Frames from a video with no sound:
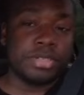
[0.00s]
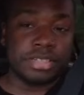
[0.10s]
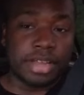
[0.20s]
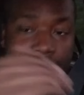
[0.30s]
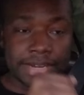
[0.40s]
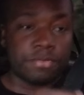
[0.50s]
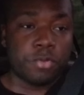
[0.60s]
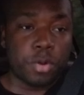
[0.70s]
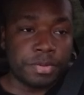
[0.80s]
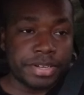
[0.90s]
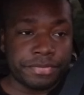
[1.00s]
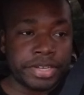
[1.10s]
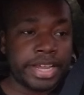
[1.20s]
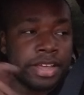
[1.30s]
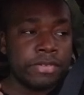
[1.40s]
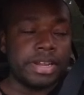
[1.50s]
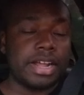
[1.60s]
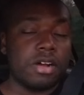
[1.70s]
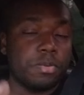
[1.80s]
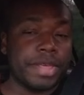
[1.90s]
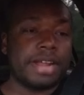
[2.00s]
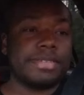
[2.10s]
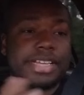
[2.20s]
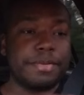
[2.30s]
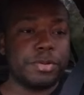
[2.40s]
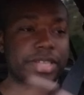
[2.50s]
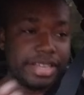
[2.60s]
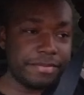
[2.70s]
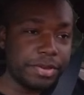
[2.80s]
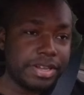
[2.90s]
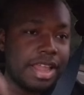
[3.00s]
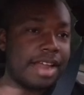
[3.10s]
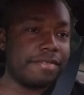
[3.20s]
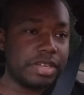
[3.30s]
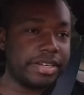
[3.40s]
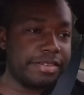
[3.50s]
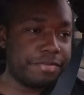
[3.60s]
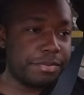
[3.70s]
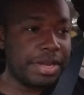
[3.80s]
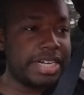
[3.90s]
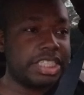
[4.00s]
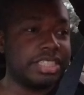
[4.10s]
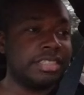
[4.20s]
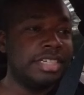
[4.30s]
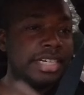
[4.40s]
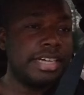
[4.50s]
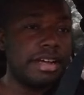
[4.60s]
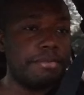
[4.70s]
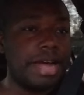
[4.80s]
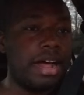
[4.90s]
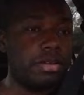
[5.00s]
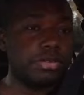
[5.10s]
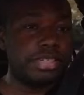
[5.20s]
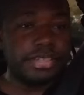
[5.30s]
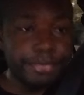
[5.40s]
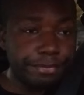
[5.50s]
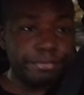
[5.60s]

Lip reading: an informative video, and I hope that I was able to give you a lot of good information about